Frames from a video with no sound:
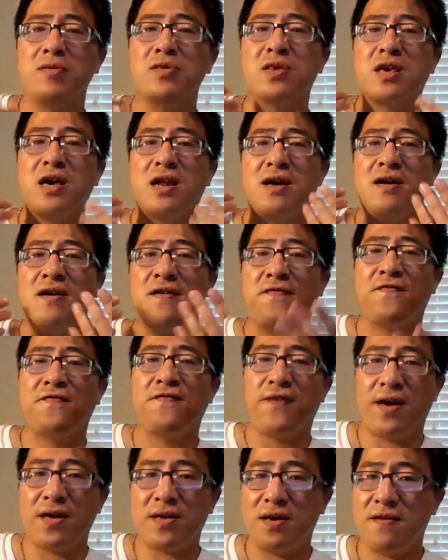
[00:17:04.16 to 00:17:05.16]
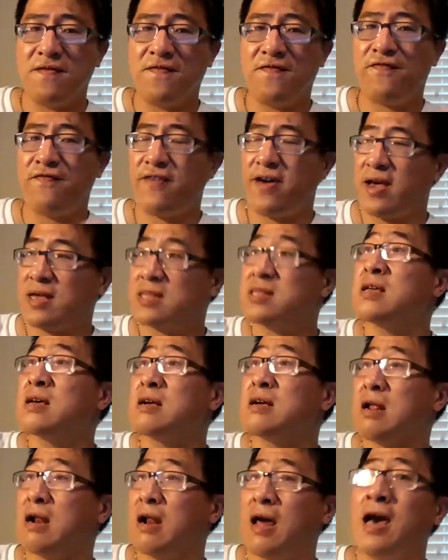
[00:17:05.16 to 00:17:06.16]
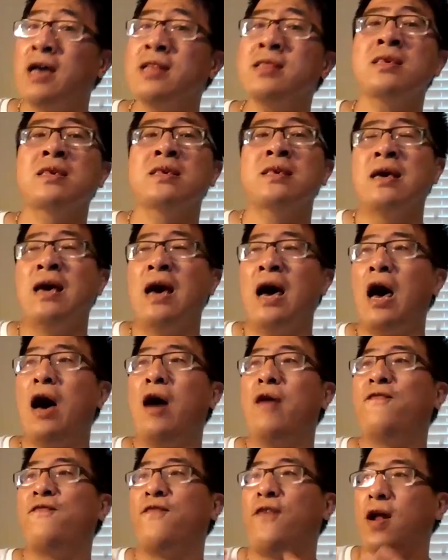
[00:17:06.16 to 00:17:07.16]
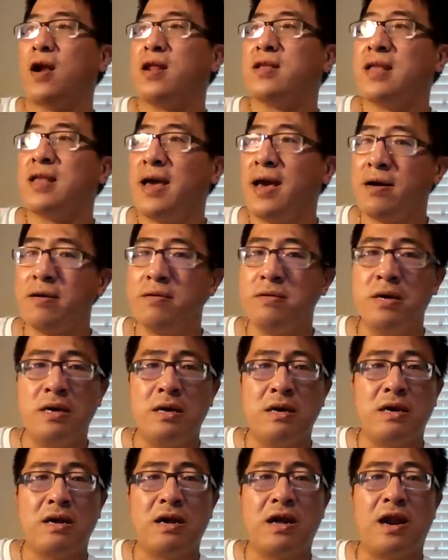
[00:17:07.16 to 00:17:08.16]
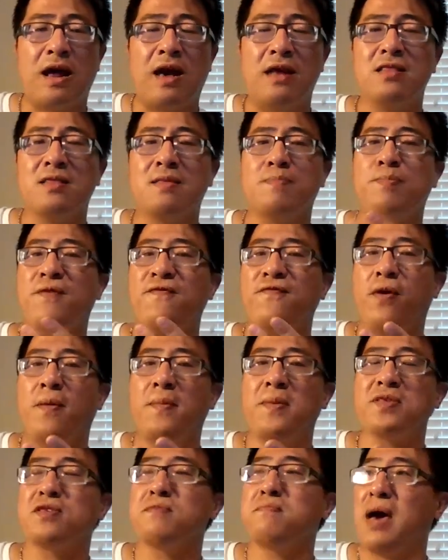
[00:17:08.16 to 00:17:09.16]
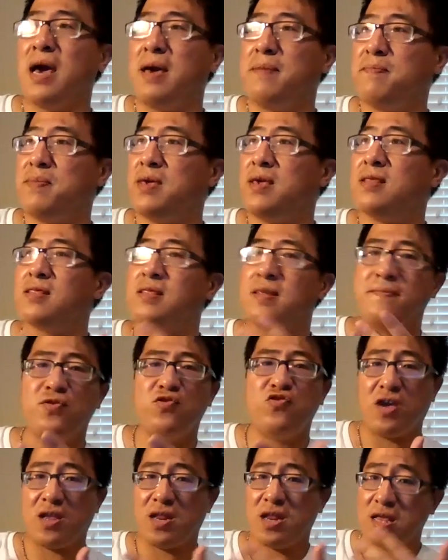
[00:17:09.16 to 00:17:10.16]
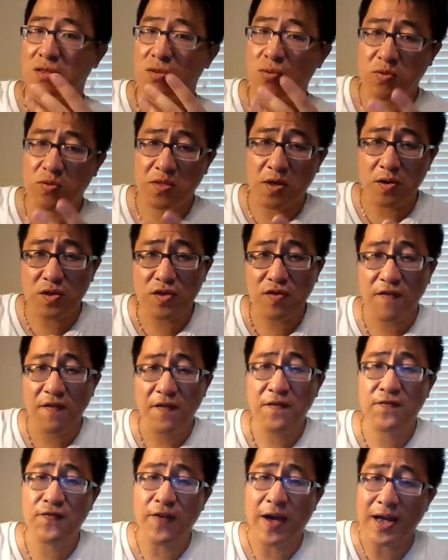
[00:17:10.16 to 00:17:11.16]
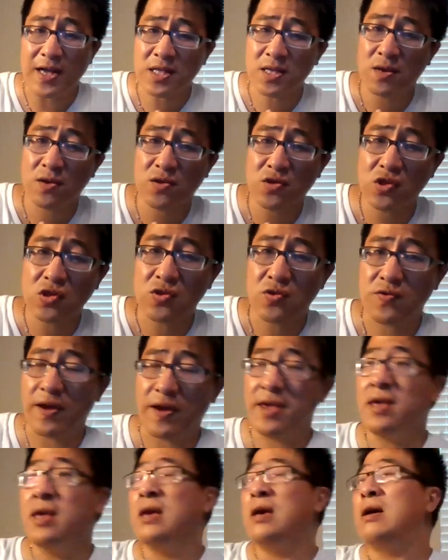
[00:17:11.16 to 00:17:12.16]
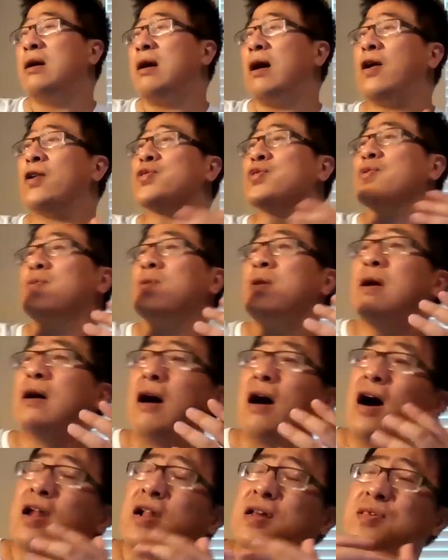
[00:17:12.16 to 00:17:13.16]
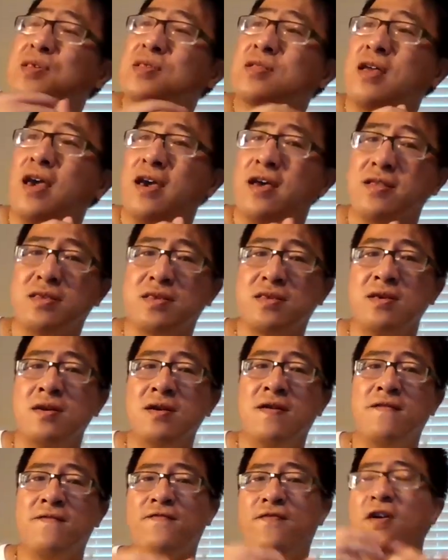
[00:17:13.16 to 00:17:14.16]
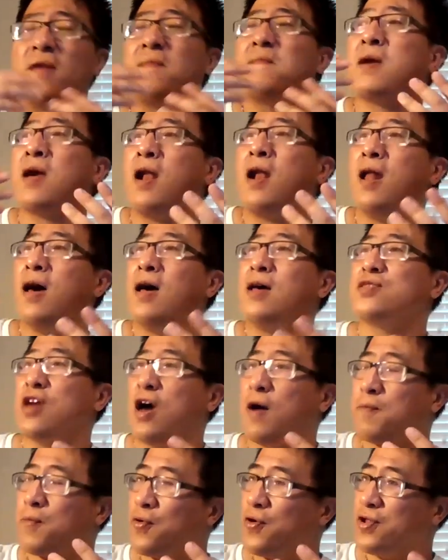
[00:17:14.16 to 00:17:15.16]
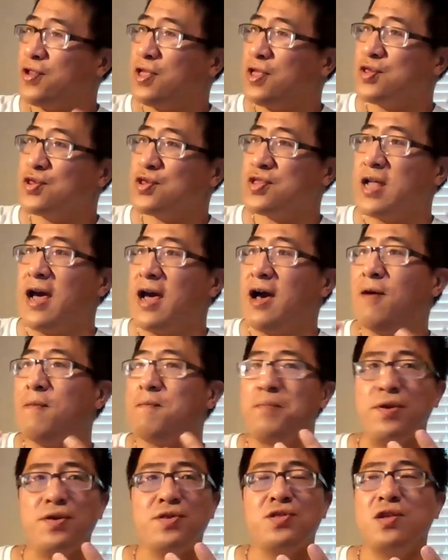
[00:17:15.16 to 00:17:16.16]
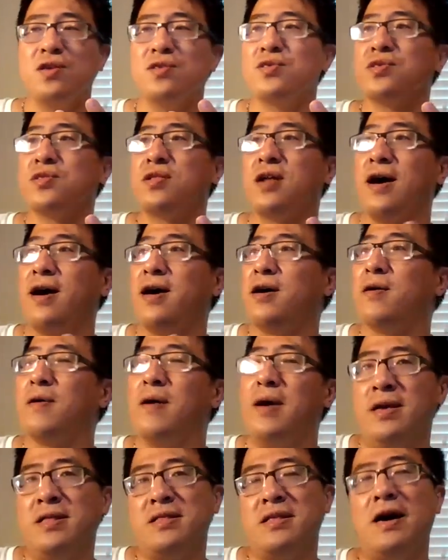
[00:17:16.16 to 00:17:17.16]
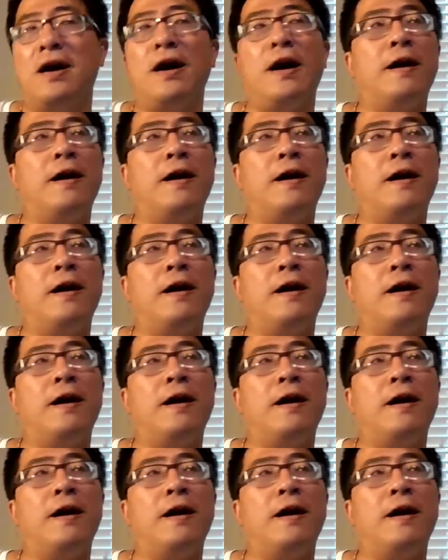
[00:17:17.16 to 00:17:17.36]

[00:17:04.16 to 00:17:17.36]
it's going to affect clients, how volatile client's performance might be subjecting to those factors, right? Also understands from client's operating style, business style, and